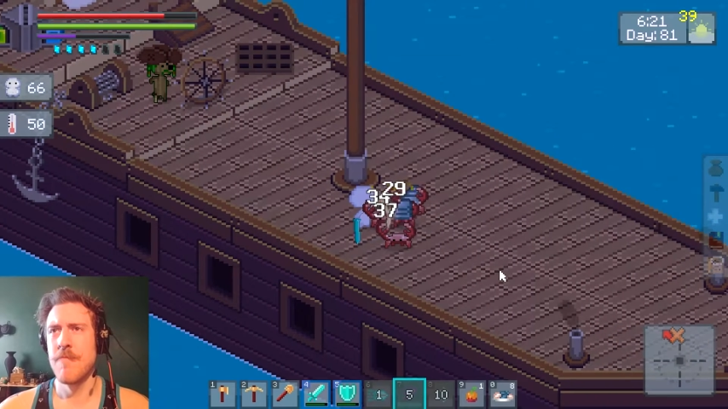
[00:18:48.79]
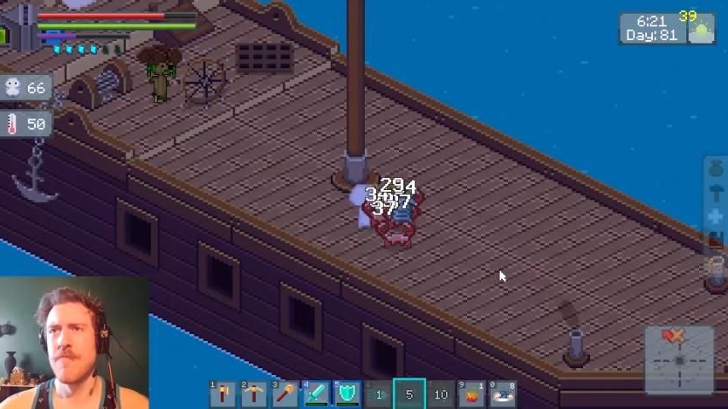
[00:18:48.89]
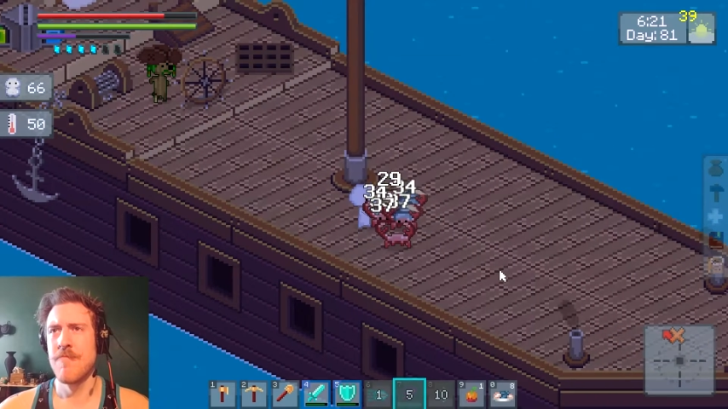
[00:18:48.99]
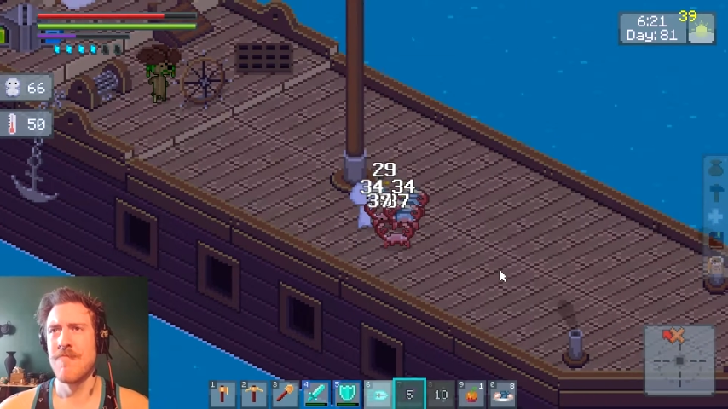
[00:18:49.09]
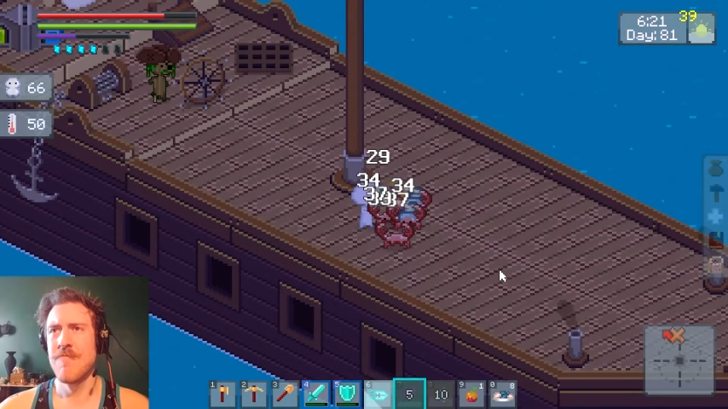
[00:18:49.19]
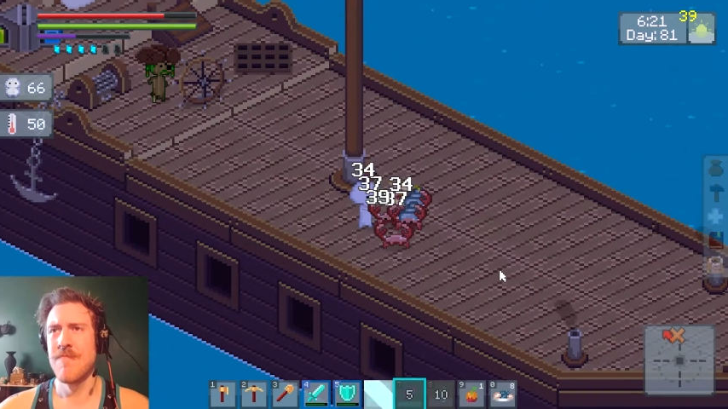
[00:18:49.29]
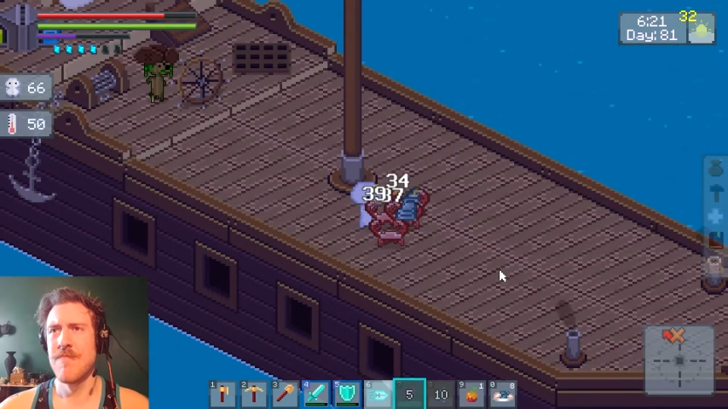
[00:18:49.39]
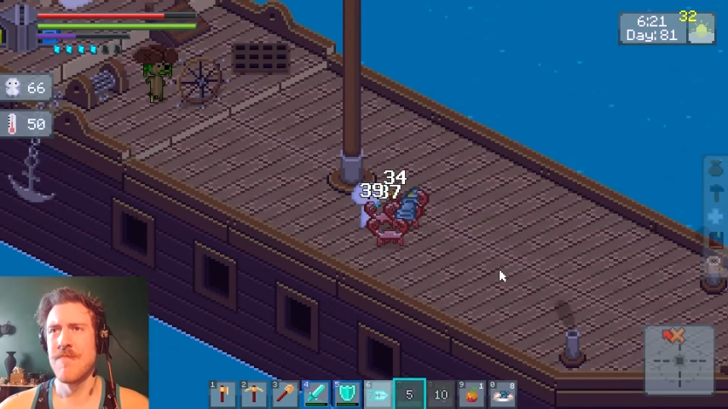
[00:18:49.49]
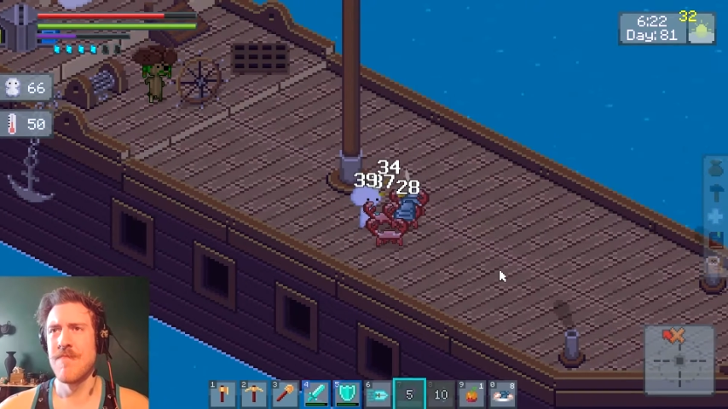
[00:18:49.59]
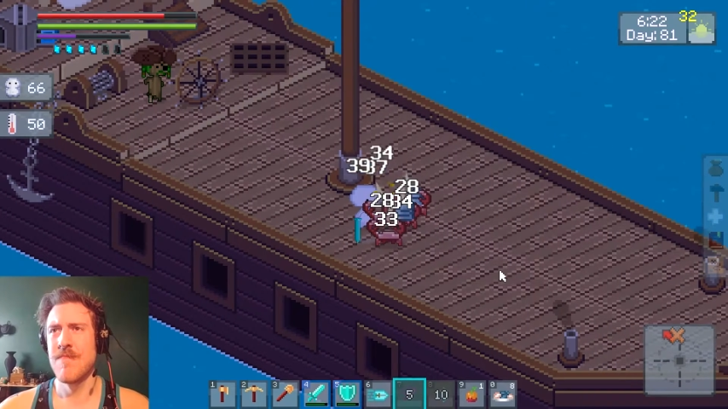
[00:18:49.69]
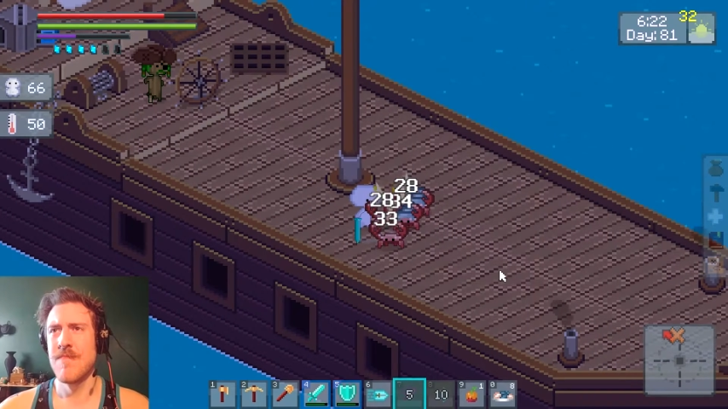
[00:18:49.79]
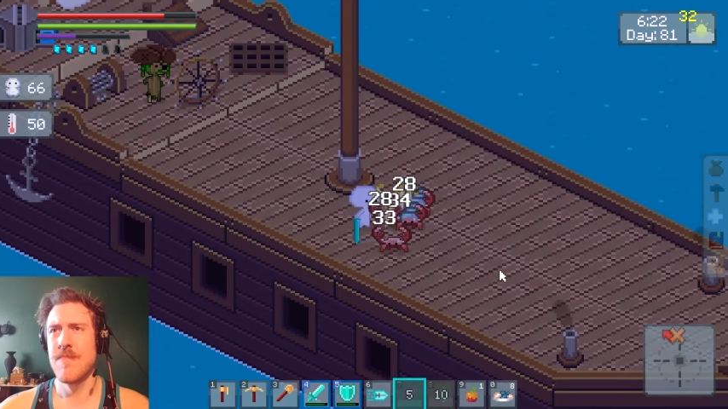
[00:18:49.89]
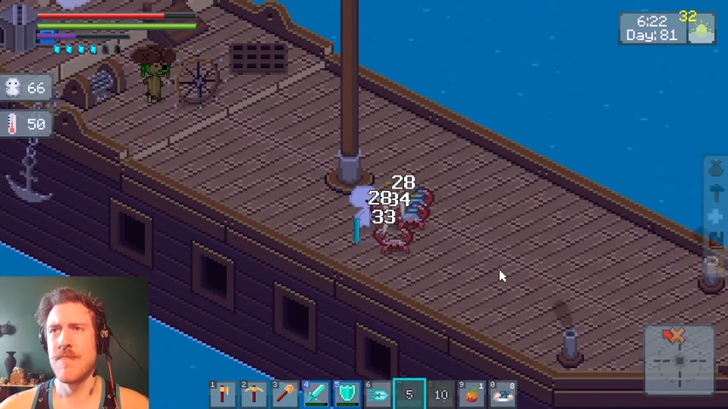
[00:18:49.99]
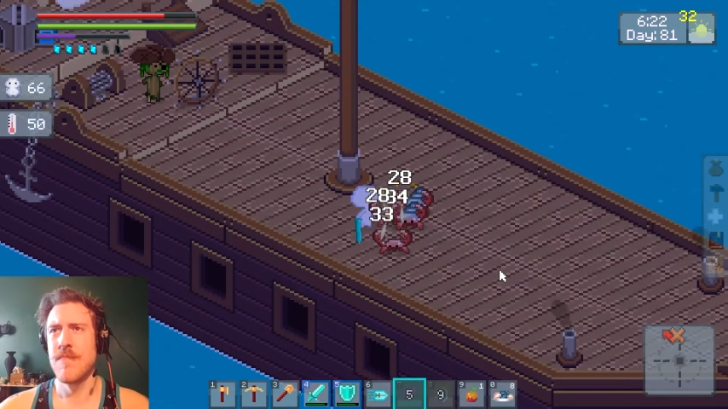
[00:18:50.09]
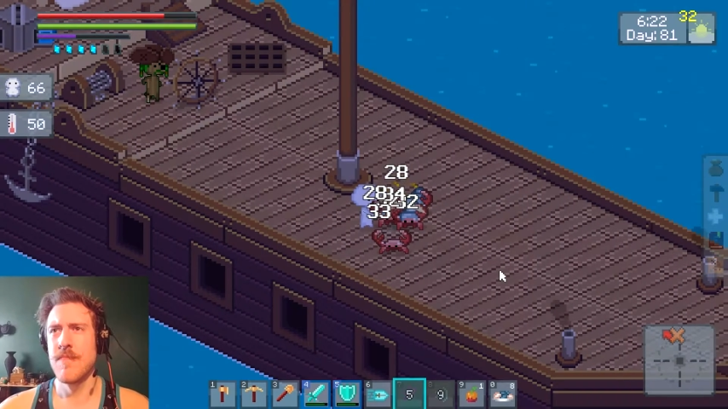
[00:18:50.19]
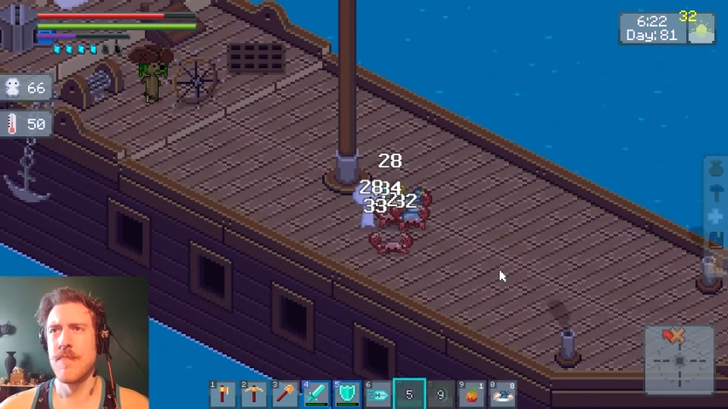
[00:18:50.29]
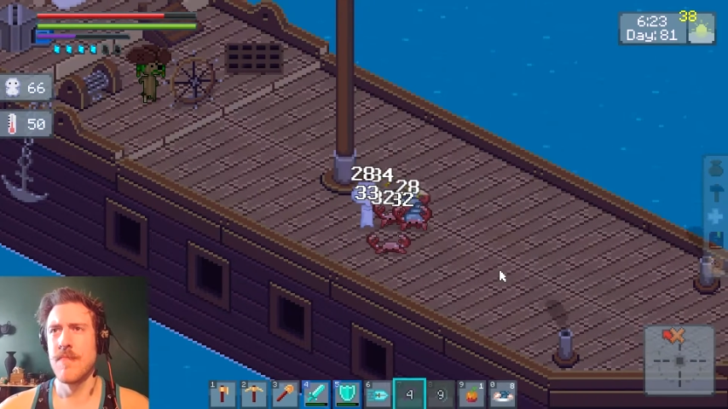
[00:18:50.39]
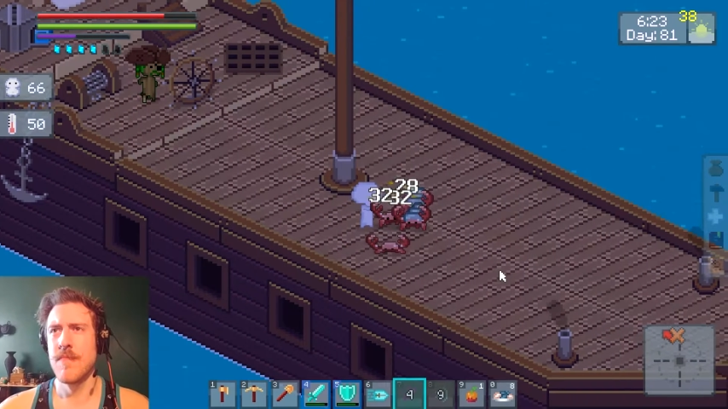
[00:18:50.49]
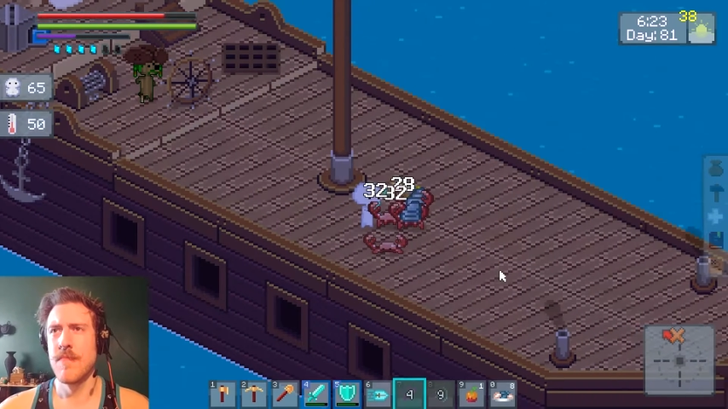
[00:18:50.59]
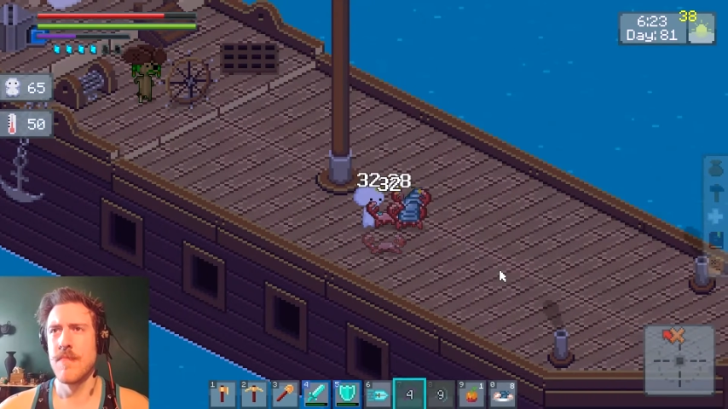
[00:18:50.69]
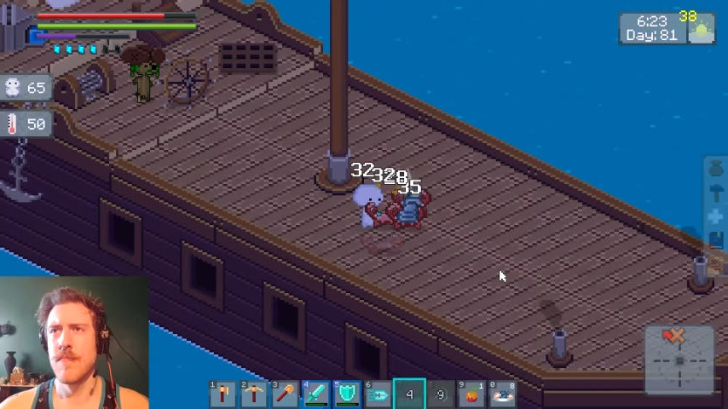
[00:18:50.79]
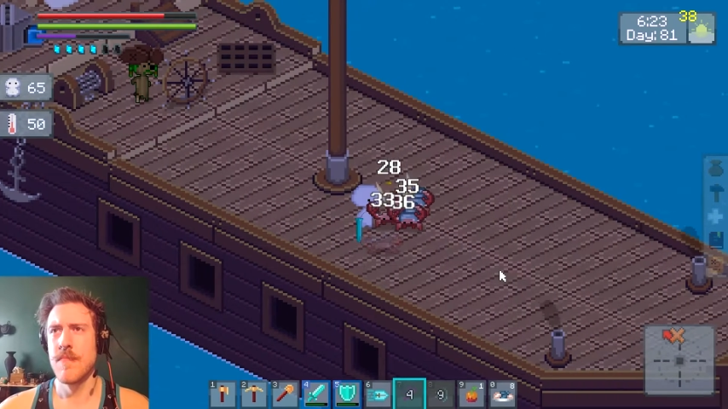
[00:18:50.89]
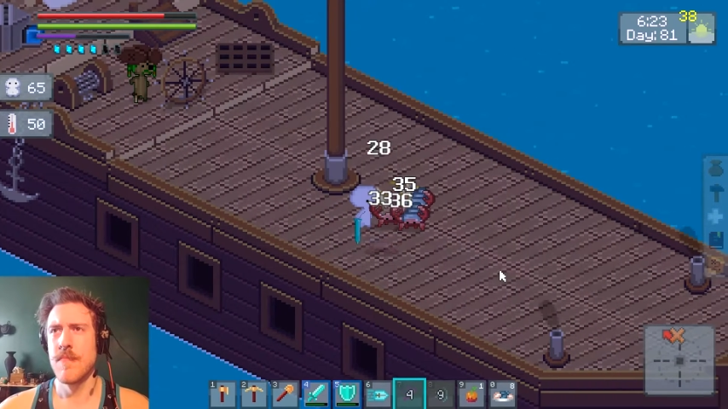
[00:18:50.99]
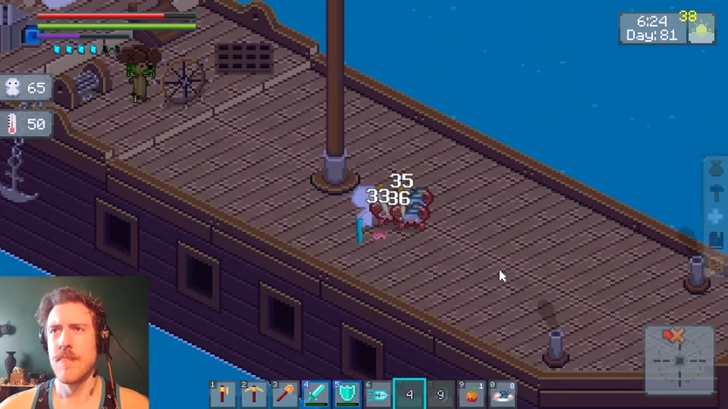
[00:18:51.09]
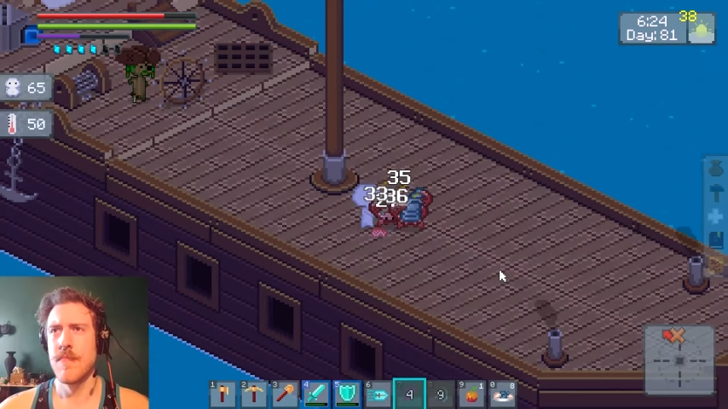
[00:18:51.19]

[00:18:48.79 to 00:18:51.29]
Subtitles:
[no speech]